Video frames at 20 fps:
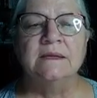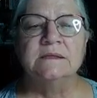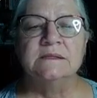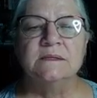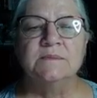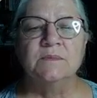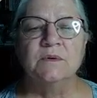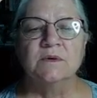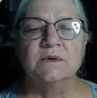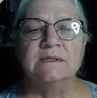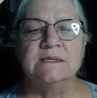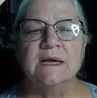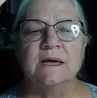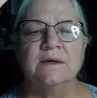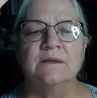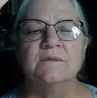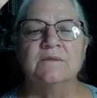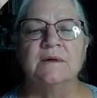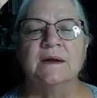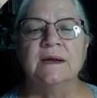it supports
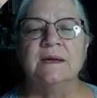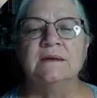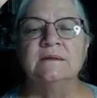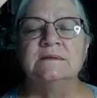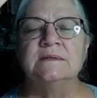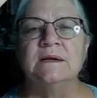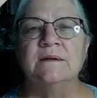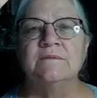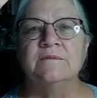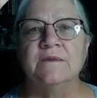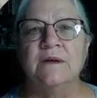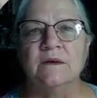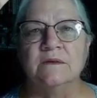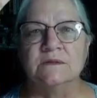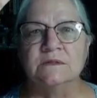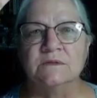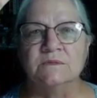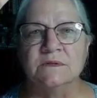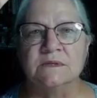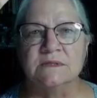how the rains and
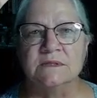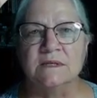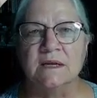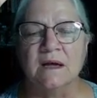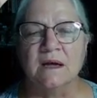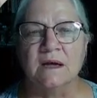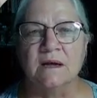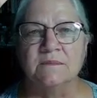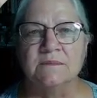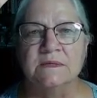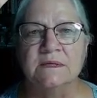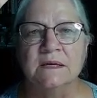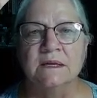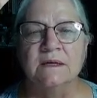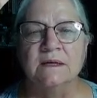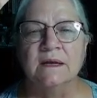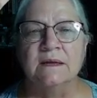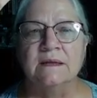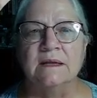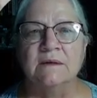fountains were stopped
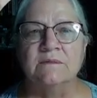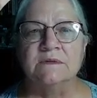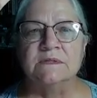and that